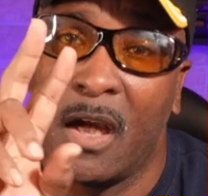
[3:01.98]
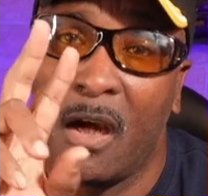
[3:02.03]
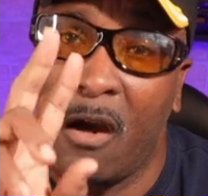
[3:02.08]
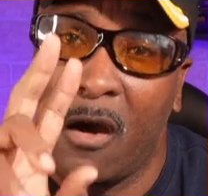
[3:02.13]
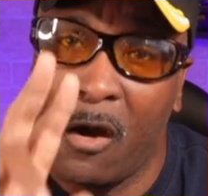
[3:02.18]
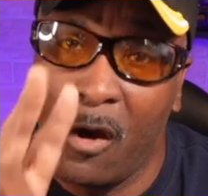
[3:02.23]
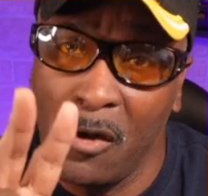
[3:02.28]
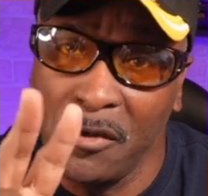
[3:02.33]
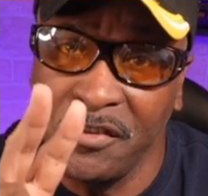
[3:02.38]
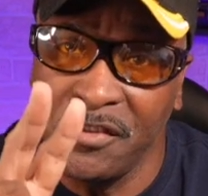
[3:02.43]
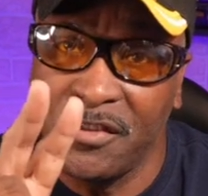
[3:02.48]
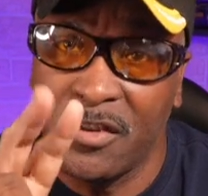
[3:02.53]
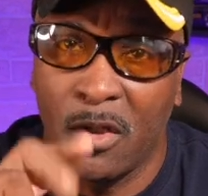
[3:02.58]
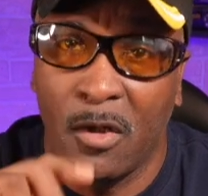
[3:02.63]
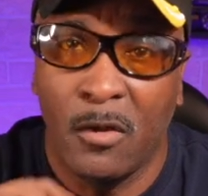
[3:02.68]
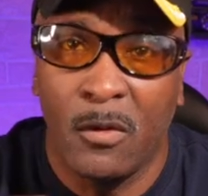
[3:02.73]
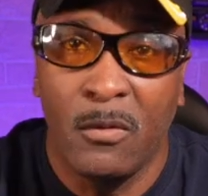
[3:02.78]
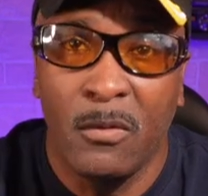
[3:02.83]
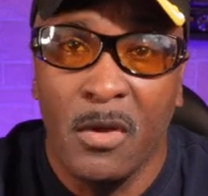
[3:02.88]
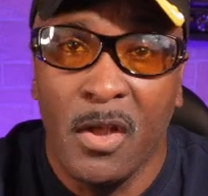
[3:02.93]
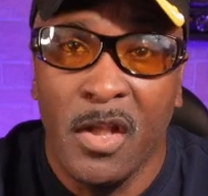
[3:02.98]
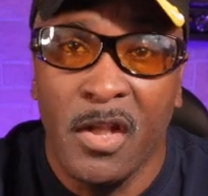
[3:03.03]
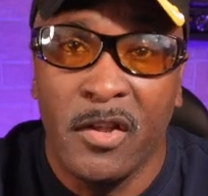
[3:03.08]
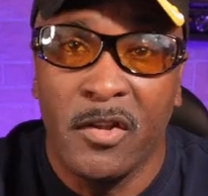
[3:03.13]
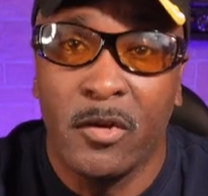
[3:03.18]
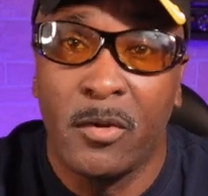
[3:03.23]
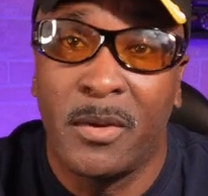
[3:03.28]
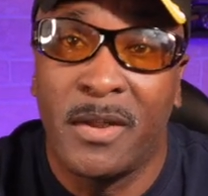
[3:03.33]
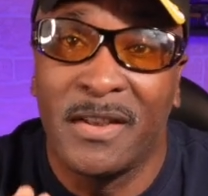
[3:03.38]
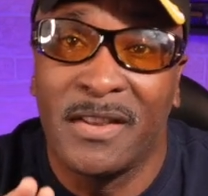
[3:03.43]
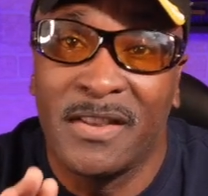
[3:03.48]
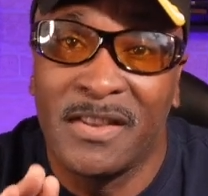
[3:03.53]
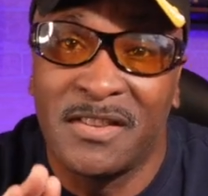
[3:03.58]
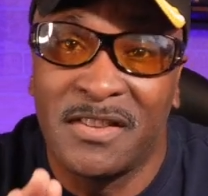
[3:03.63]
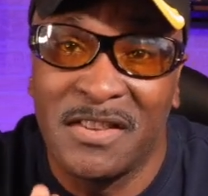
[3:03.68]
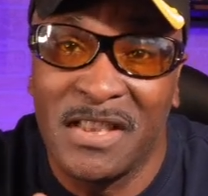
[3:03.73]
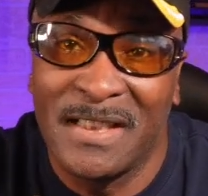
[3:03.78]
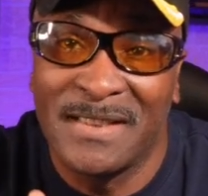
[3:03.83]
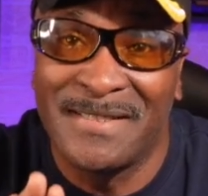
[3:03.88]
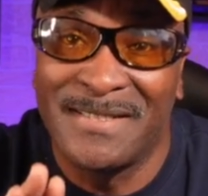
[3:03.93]
Also, you can
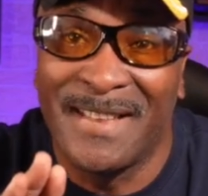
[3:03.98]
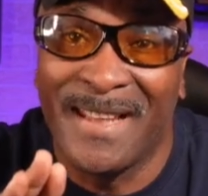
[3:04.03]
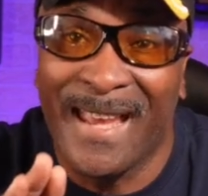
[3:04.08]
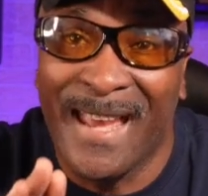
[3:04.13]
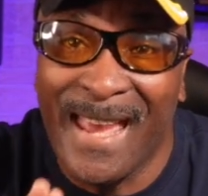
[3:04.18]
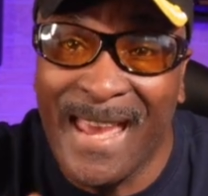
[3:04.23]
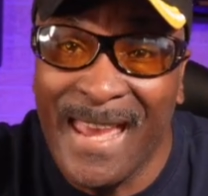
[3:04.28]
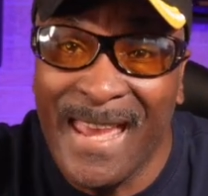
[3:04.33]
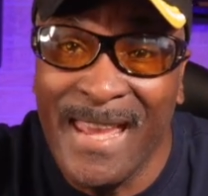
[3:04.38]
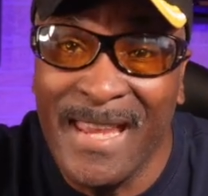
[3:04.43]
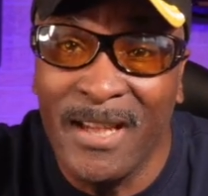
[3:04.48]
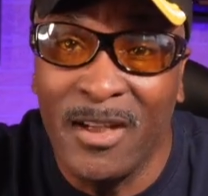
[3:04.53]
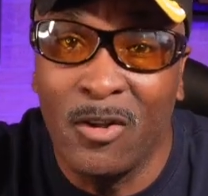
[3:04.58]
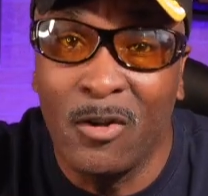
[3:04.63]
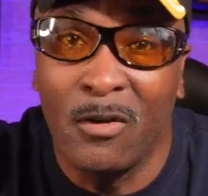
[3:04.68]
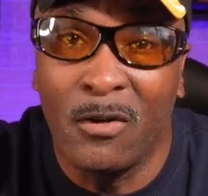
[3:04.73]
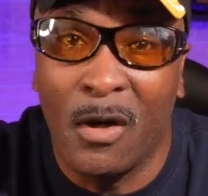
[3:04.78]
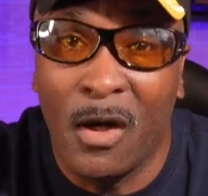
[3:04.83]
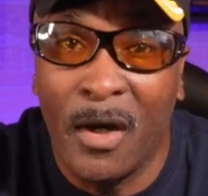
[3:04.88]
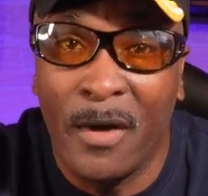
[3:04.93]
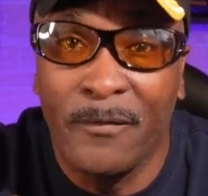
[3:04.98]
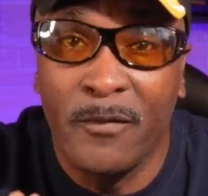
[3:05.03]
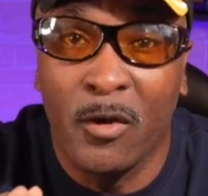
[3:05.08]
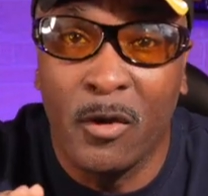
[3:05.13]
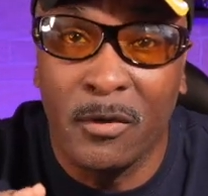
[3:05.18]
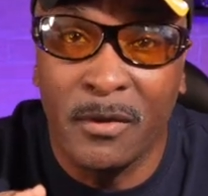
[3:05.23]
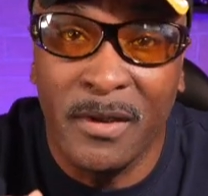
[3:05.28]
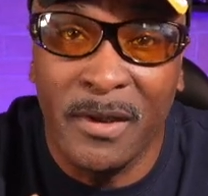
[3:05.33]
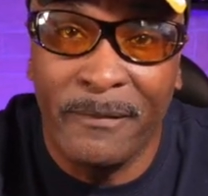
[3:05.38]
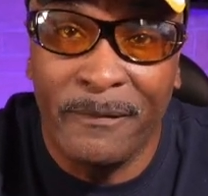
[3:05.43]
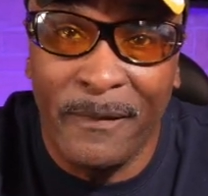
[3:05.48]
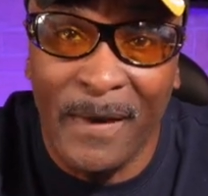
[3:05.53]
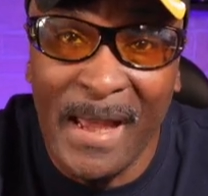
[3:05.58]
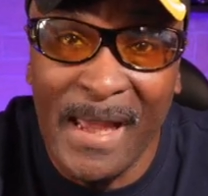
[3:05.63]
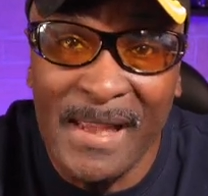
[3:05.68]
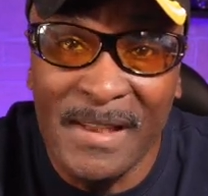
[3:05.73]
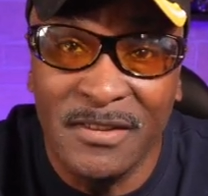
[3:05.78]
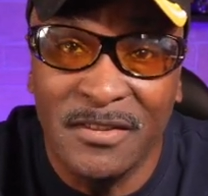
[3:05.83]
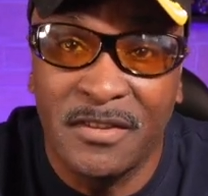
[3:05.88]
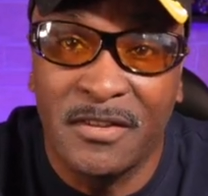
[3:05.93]
adjust the angle of your
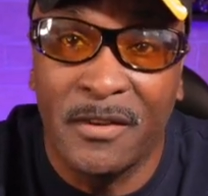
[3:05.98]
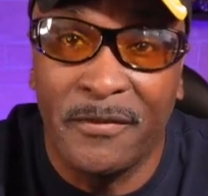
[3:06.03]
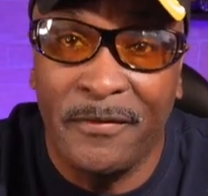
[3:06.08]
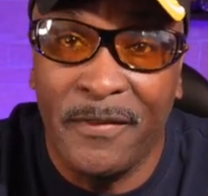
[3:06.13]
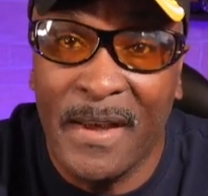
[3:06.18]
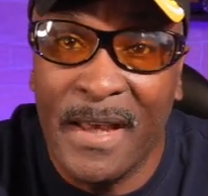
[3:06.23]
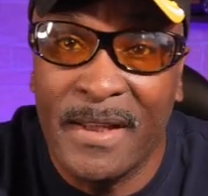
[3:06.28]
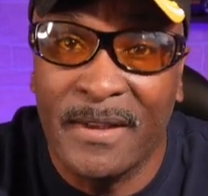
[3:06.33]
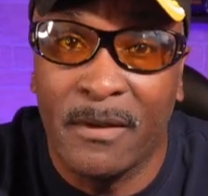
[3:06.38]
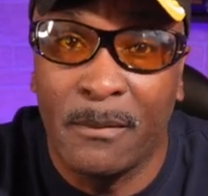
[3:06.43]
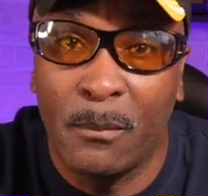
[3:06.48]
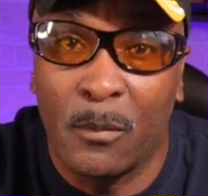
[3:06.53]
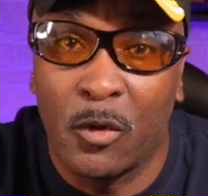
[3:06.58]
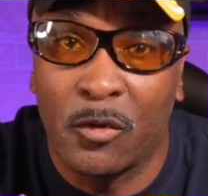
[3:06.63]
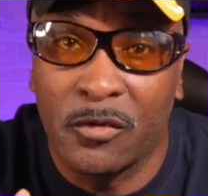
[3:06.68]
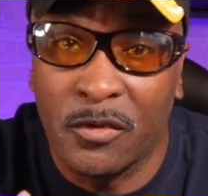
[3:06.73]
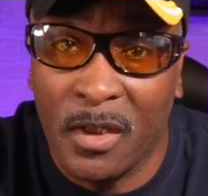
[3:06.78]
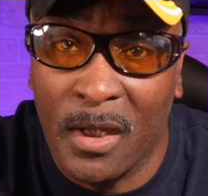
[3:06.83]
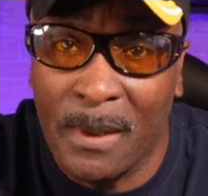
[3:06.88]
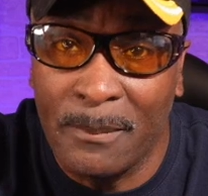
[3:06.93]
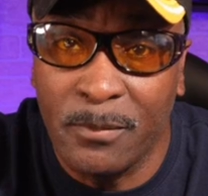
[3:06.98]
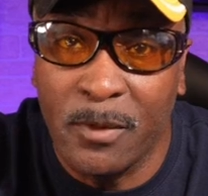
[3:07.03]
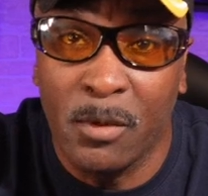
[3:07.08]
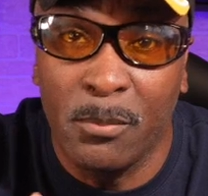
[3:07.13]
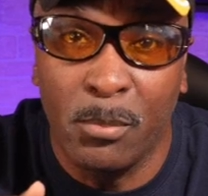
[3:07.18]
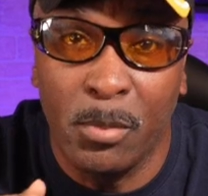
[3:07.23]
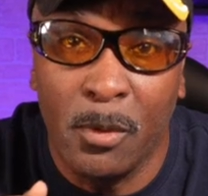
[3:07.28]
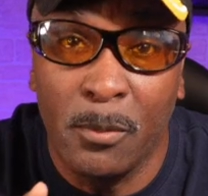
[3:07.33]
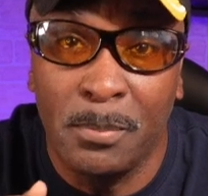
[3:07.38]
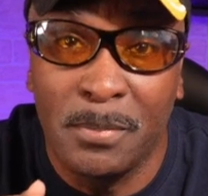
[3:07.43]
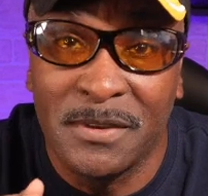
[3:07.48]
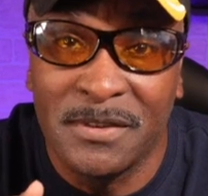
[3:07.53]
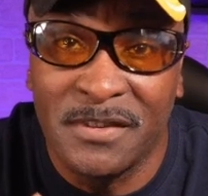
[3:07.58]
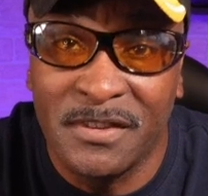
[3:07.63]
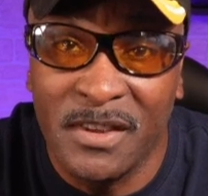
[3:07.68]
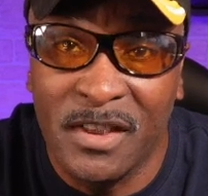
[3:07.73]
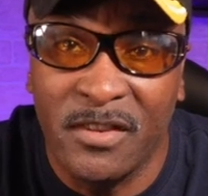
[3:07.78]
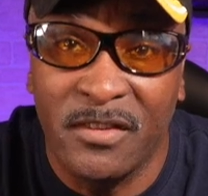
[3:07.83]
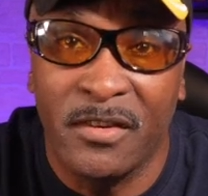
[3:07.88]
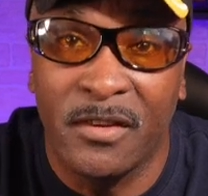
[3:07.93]
device to find the most comfortable
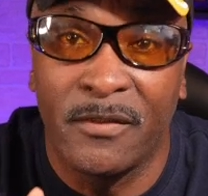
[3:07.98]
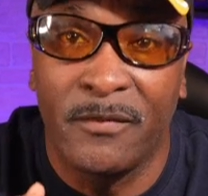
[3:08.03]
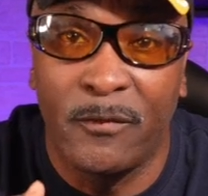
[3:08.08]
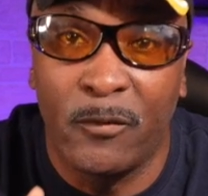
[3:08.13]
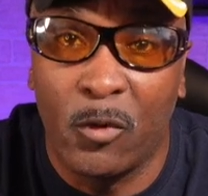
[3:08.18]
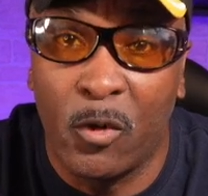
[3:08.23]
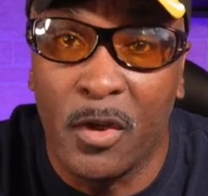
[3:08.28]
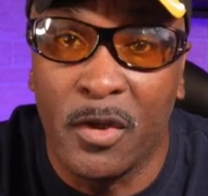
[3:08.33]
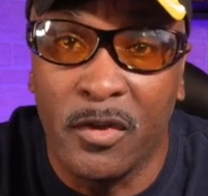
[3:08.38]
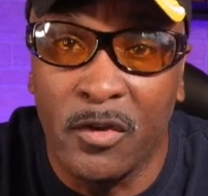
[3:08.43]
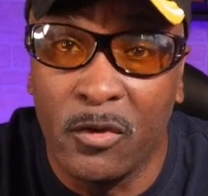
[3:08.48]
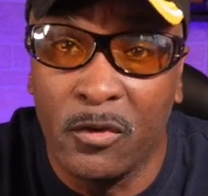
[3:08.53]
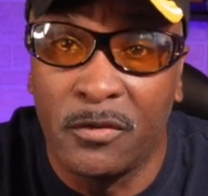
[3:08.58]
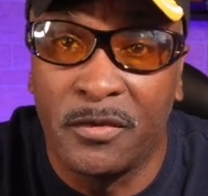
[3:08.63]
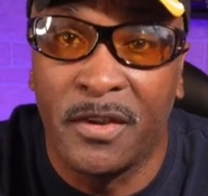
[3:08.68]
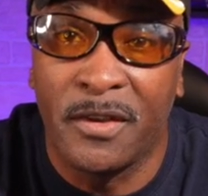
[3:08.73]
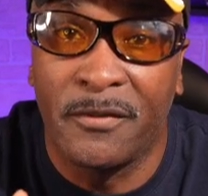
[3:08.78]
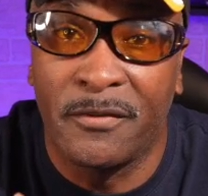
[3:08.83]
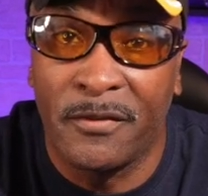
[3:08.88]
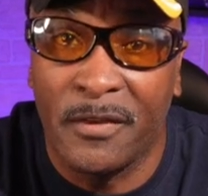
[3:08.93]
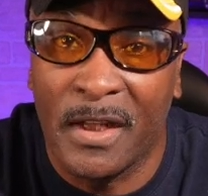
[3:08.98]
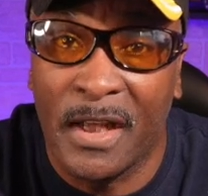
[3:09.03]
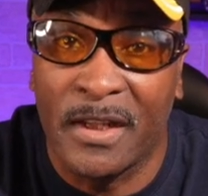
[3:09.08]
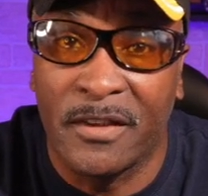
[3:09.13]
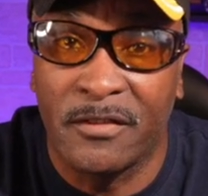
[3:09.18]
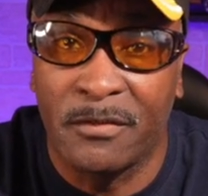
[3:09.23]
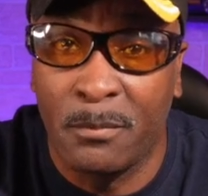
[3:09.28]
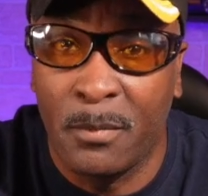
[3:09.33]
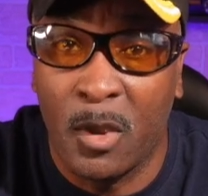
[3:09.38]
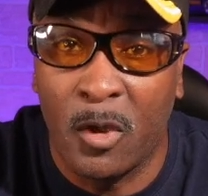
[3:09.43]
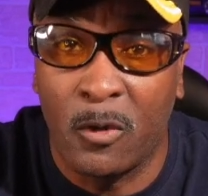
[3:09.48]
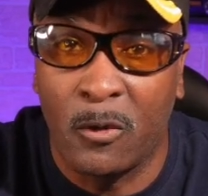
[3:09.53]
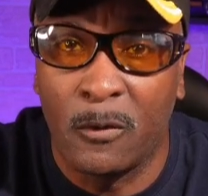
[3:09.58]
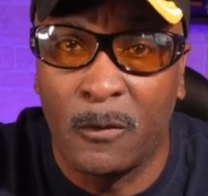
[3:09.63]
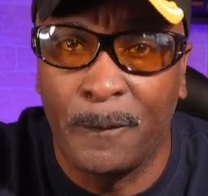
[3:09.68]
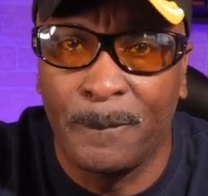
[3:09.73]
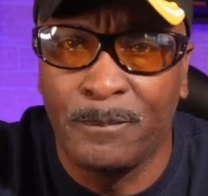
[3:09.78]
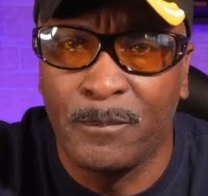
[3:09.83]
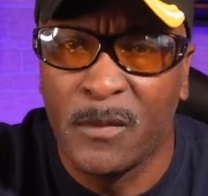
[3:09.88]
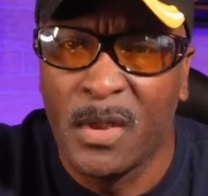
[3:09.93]
position for using Flex Mode.
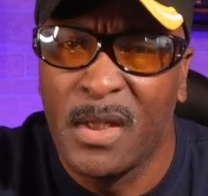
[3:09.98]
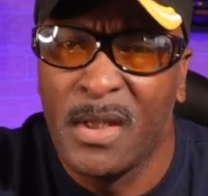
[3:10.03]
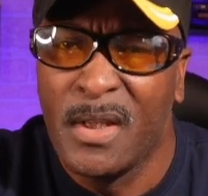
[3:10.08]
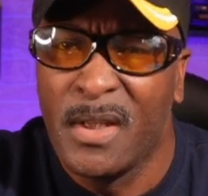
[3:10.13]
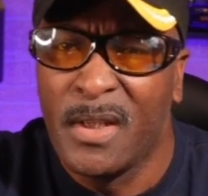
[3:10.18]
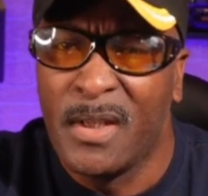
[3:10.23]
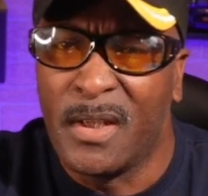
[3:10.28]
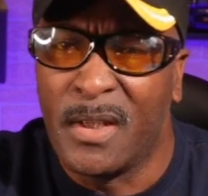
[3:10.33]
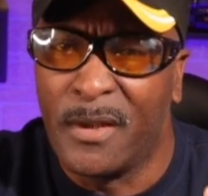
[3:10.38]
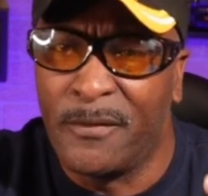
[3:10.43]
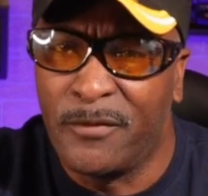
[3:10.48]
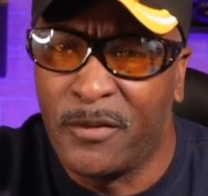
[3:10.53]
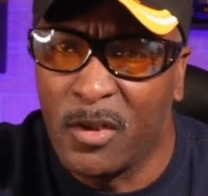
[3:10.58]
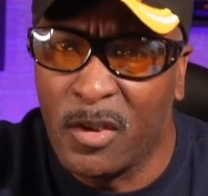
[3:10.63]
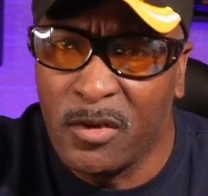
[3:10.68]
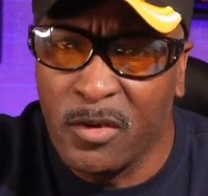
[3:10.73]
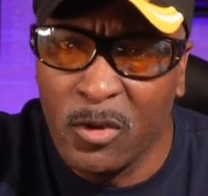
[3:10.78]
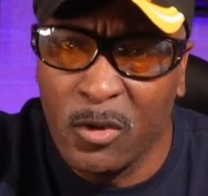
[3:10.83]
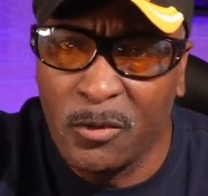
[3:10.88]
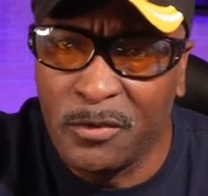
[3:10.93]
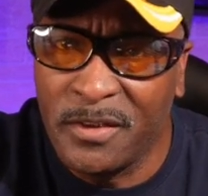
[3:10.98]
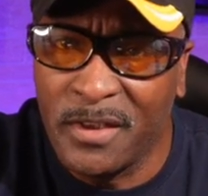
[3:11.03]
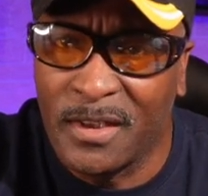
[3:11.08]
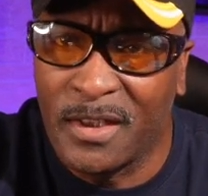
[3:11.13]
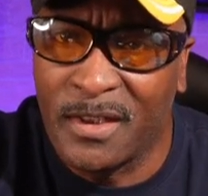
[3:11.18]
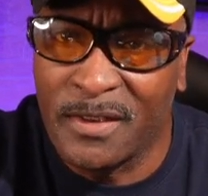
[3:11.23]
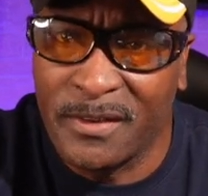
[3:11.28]
If you're using a